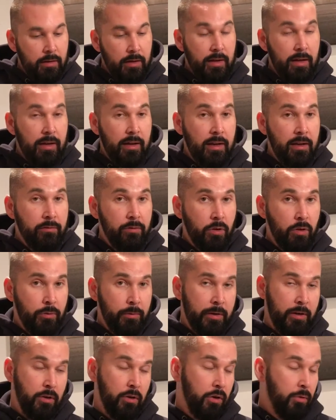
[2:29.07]
I have
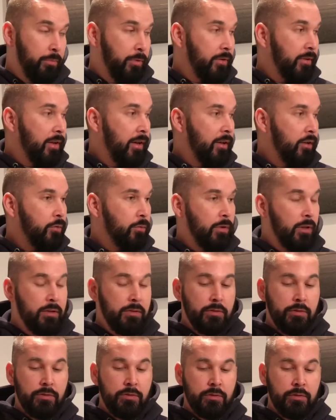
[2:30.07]
already opened the other
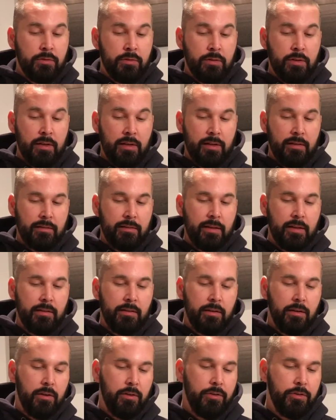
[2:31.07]
one, and I
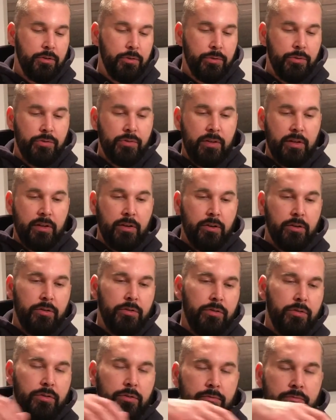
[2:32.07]
think there are new
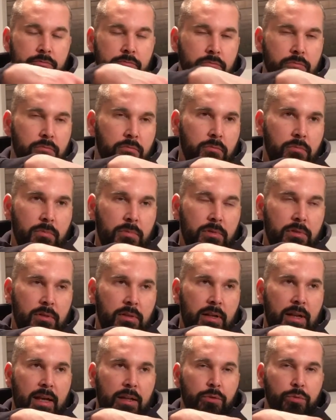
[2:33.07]
stickers.
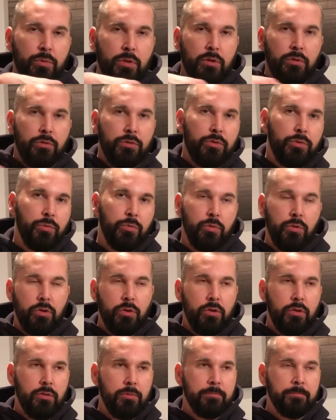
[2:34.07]
The last ones
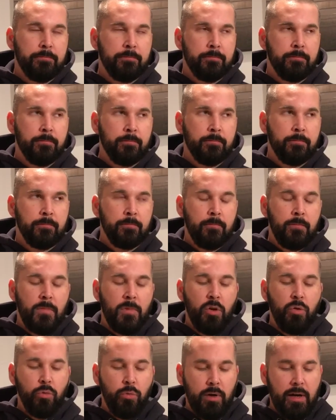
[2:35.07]
were
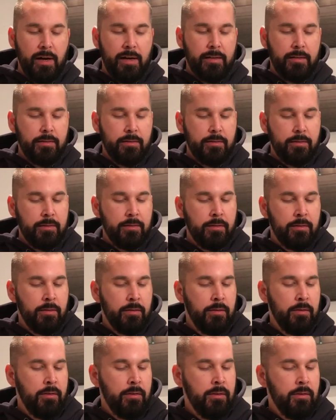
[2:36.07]
white.
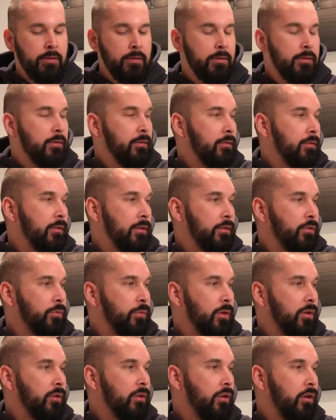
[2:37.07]
This
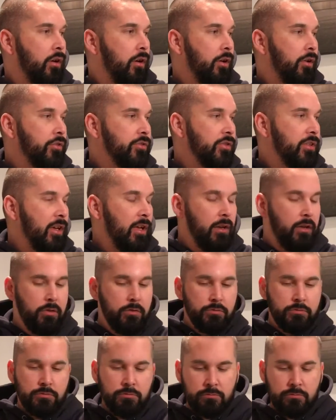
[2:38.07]
one are yellow.